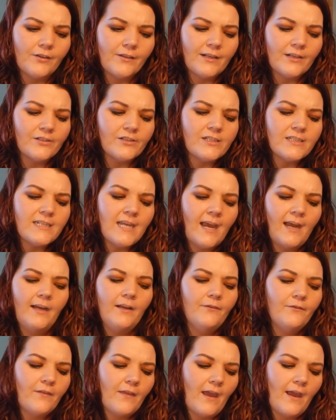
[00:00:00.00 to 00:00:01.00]
There's 10
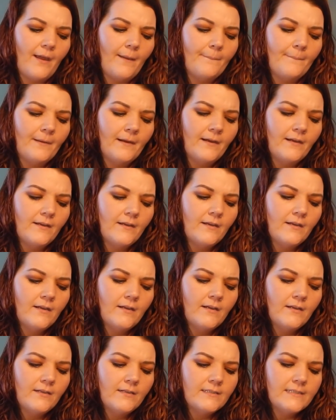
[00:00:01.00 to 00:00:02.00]
of them,
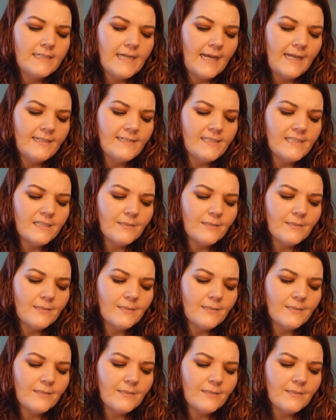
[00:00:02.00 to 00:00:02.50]
10